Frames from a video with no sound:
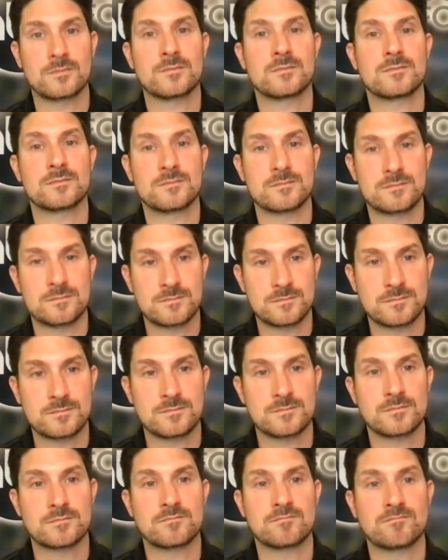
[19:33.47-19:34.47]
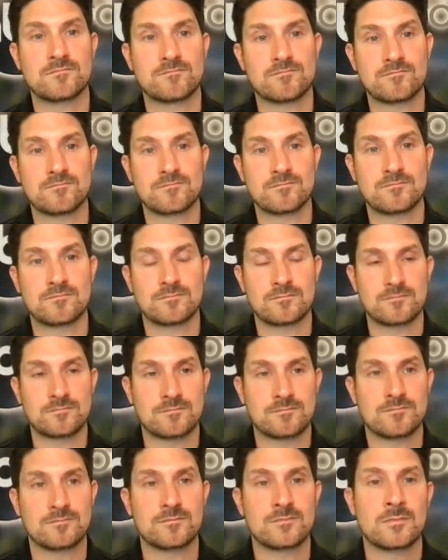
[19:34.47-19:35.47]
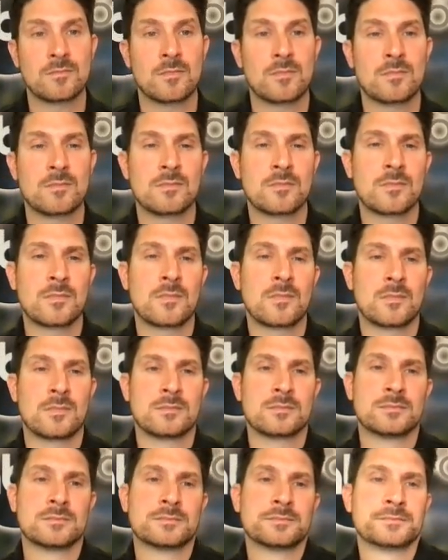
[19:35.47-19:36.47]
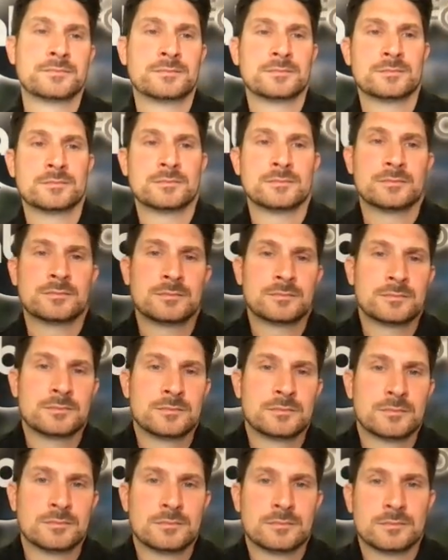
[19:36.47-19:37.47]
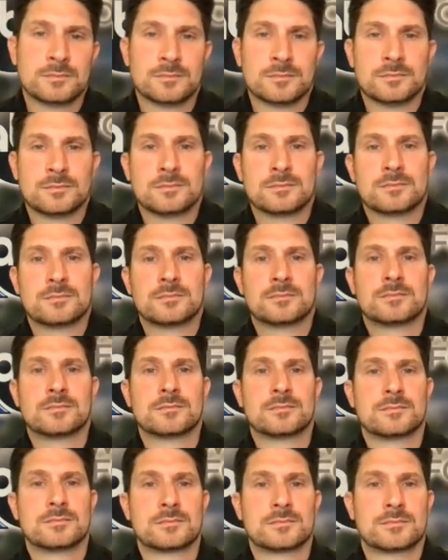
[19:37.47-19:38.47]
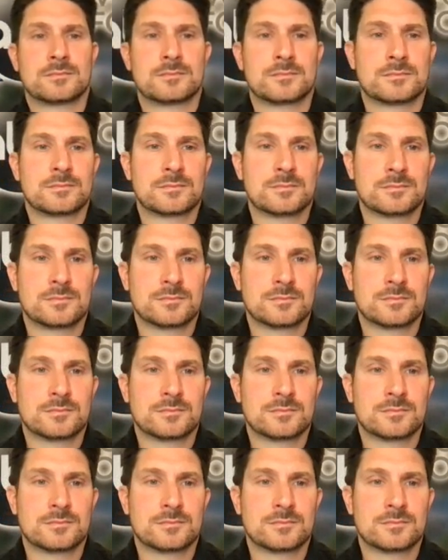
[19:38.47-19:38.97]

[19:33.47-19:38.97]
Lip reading: This person isn't speaking.